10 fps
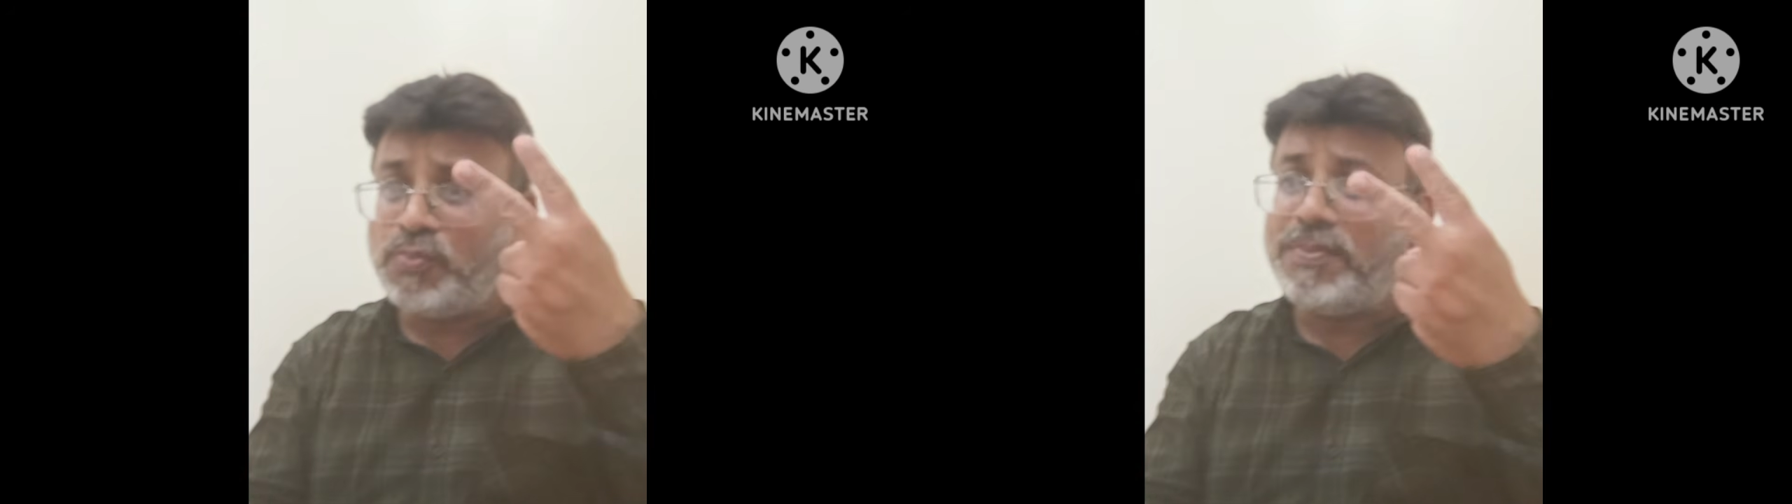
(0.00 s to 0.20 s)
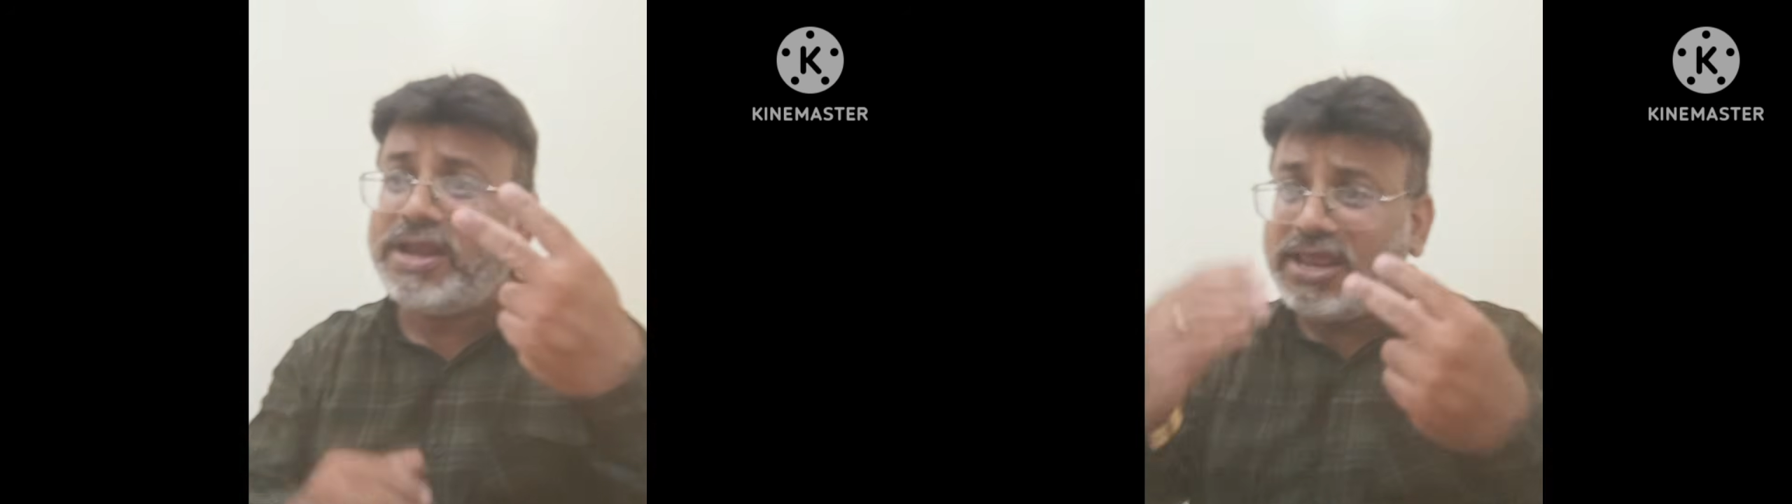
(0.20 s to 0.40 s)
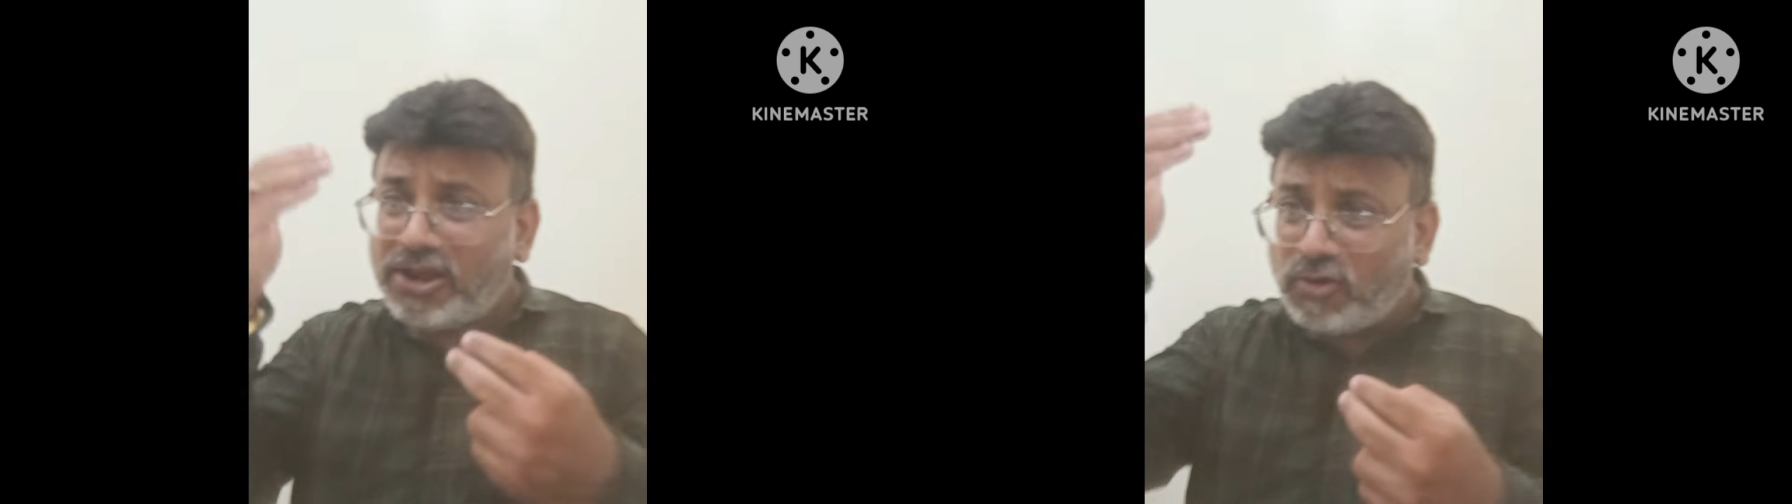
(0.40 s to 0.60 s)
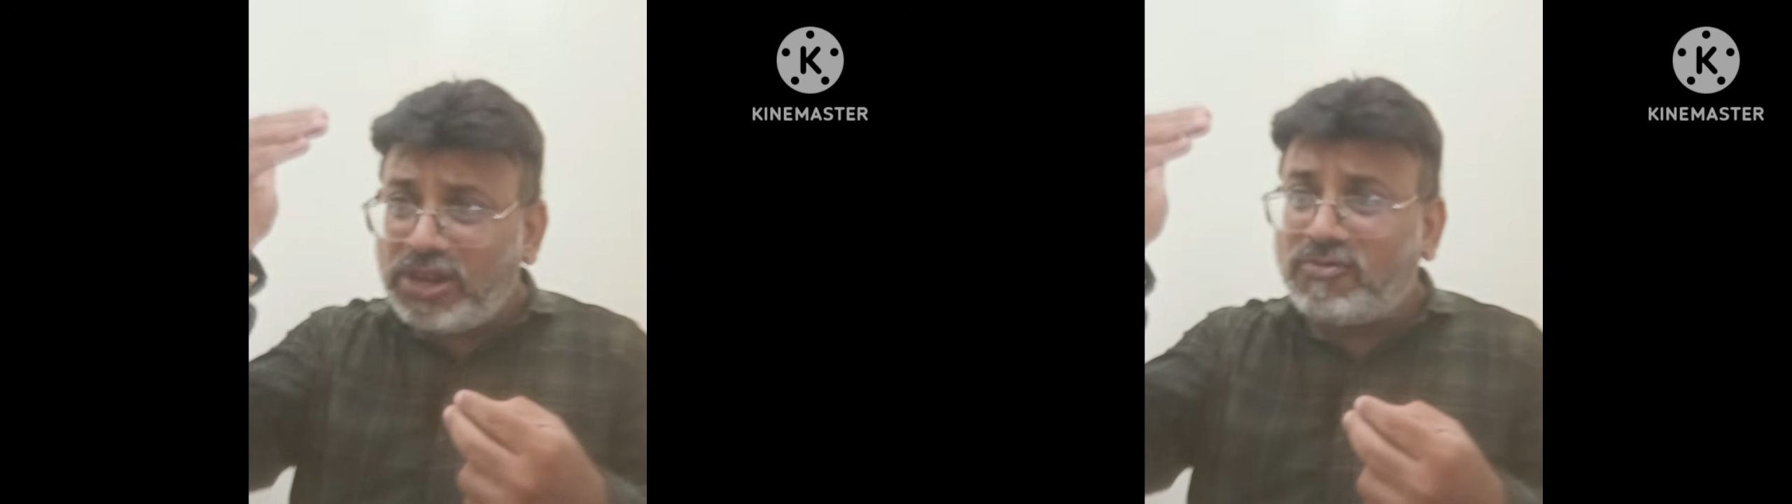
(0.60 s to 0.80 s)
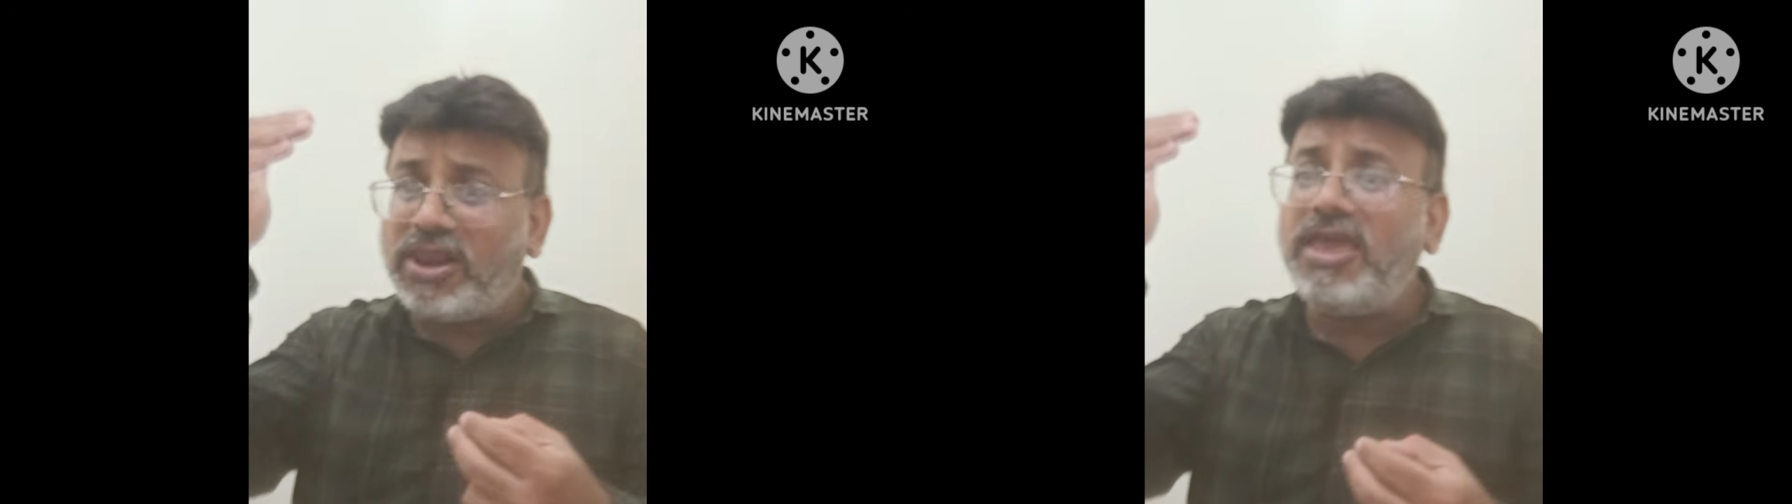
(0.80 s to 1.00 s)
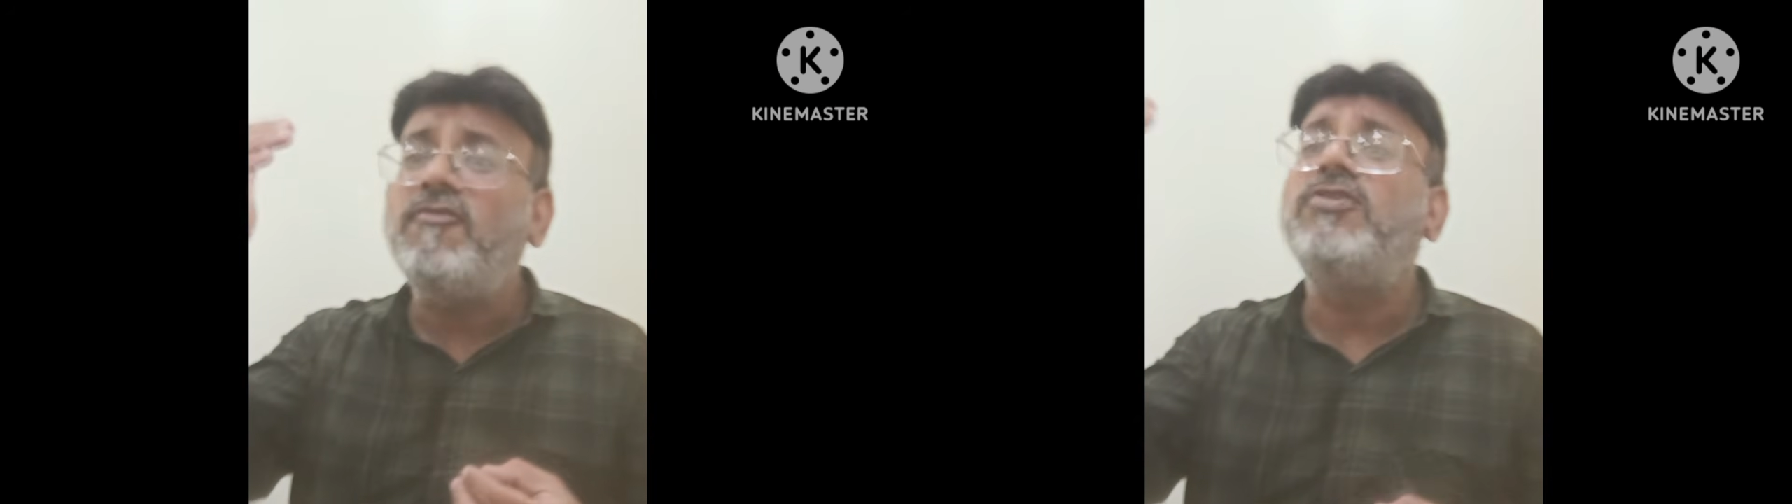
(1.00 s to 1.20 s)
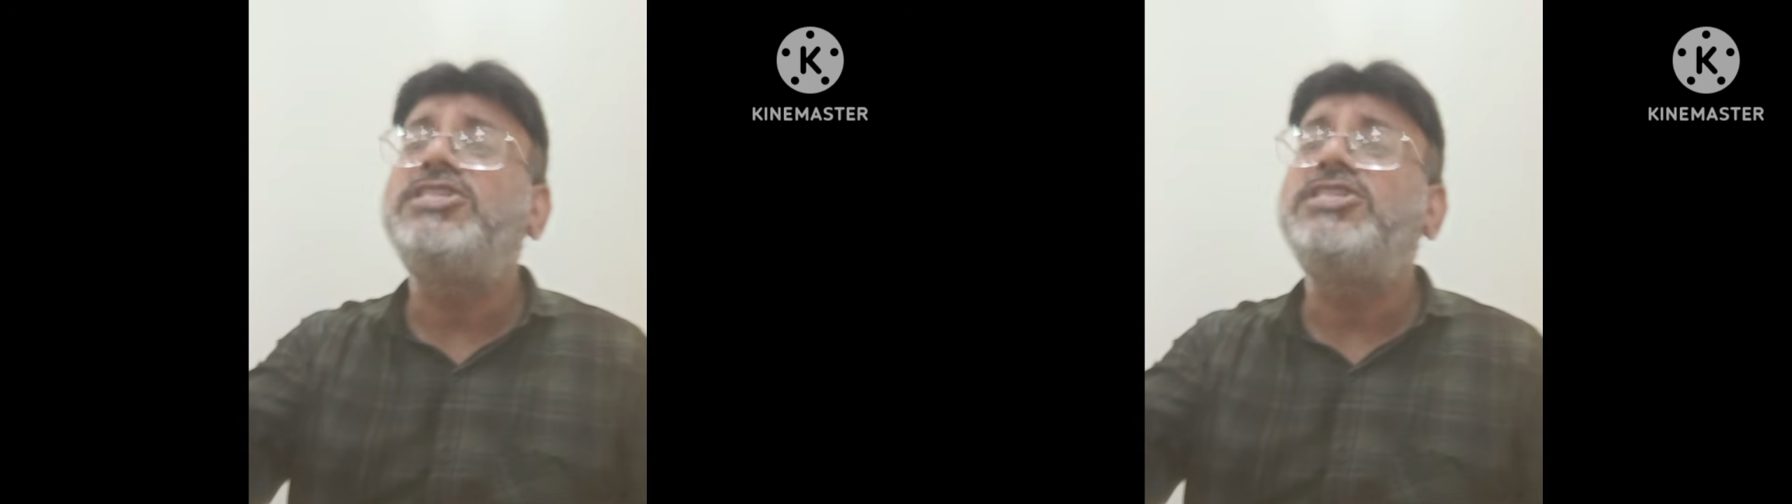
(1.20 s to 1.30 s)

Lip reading: superior colliculi,